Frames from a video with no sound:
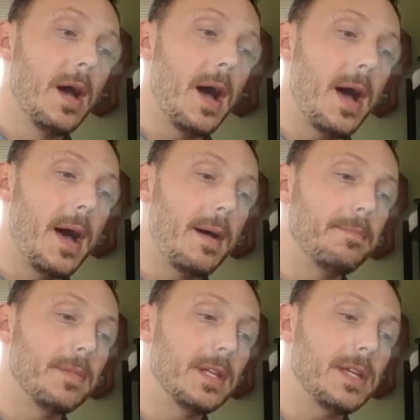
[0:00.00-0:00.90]

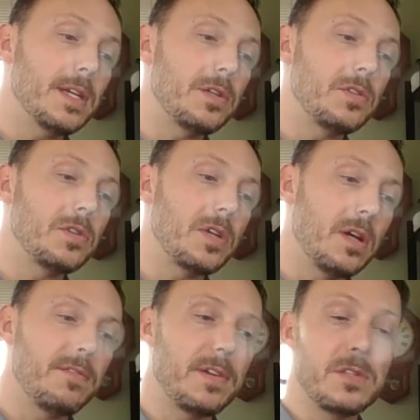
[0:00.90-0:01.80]
Um, the test
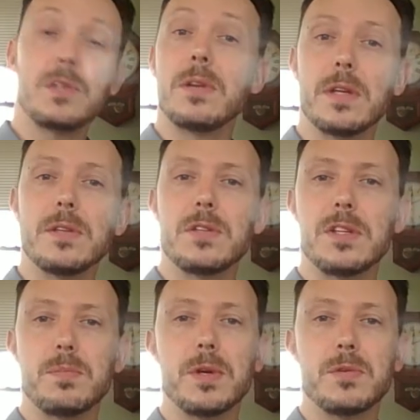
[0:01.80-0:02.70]
itself, as you can see,
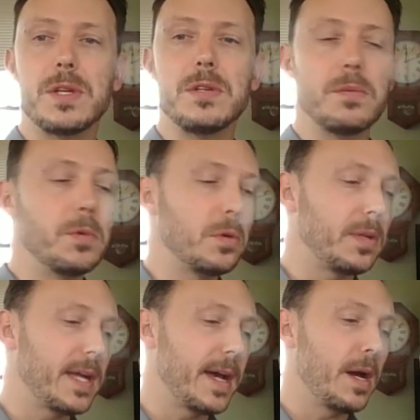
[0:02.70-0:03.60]
it's posted to
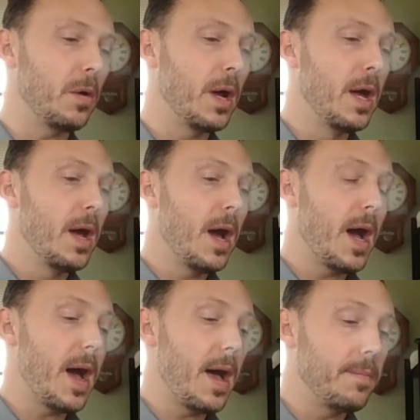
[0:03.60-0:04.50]
Moodle now,
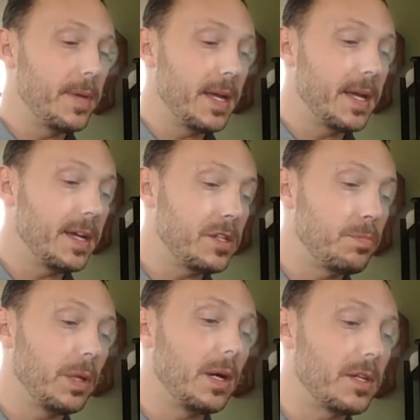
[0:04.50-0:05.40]
um, has
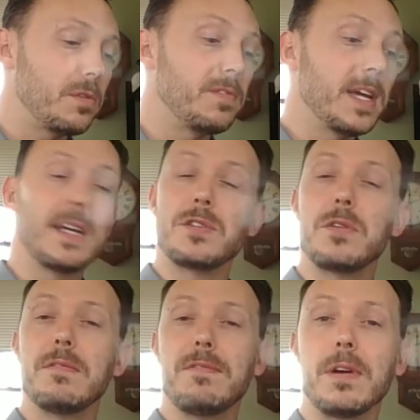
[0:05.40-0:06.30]
blocks of
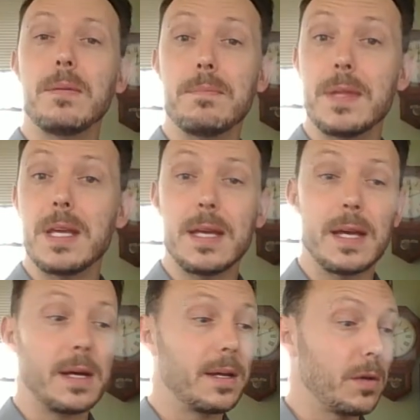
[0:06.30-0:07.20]
text from the,
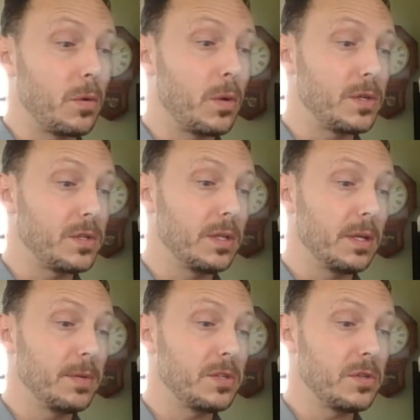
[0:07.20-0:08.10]
uh, the course
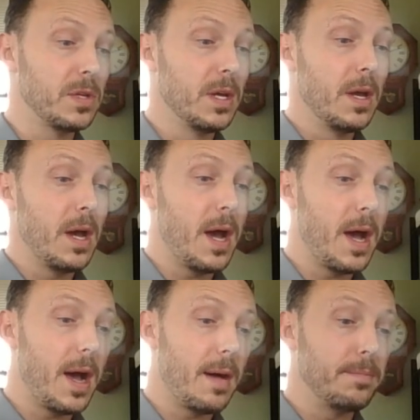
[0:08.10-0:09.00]
syllabus.
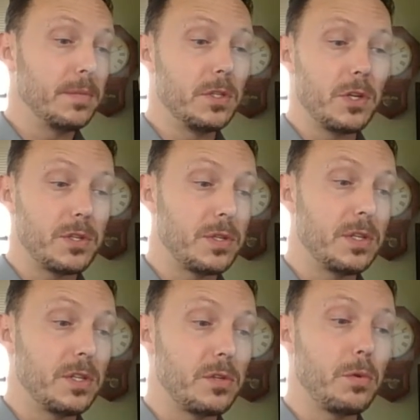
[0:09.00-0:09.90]
Um, just
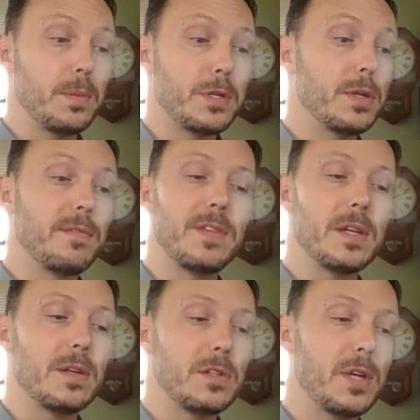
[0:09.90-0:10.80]
the description of
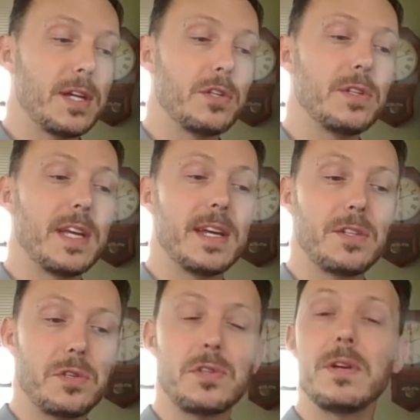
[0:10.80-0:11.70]
the section
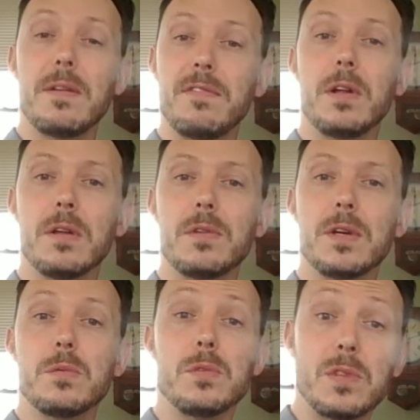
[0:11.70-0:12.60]
tests, and I followed
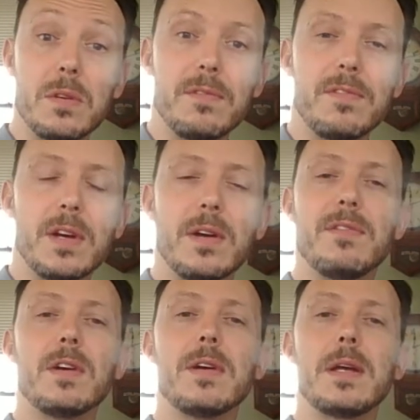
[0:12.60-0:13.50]
those very,
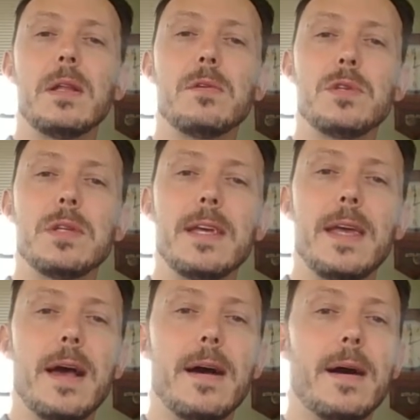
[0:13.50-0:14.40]
very
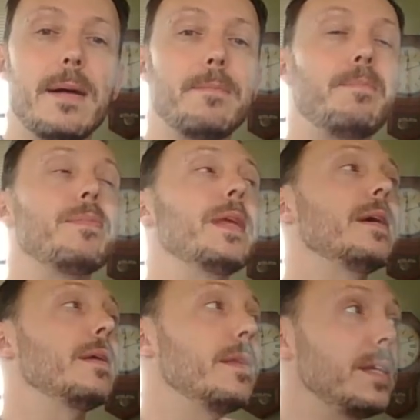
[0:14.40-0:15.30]
closely. Um,
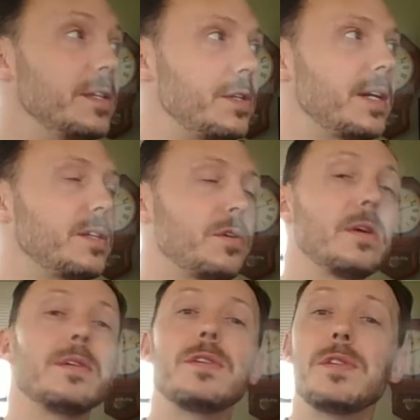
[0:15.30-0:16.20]
it, these tests
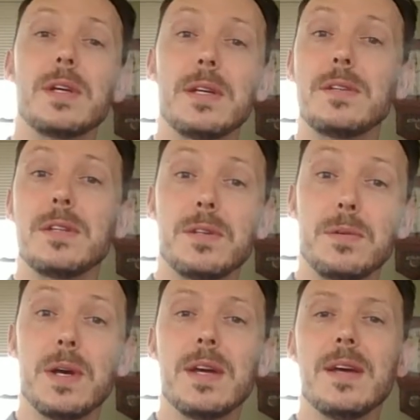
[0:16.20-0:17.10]
are designed
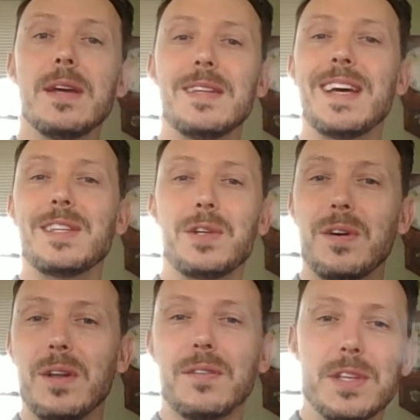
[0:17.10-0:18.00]
to test
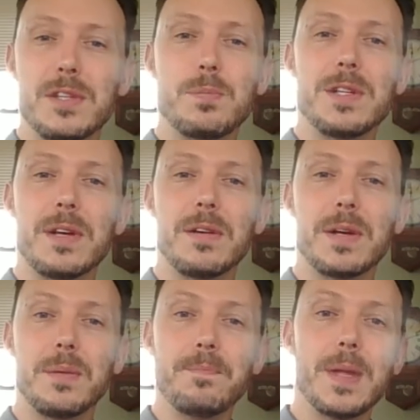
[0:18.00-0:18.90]
all of this
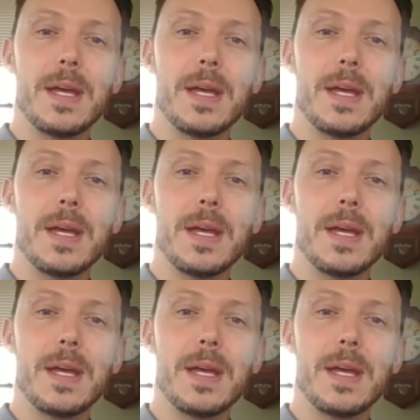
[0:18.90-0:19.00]
material.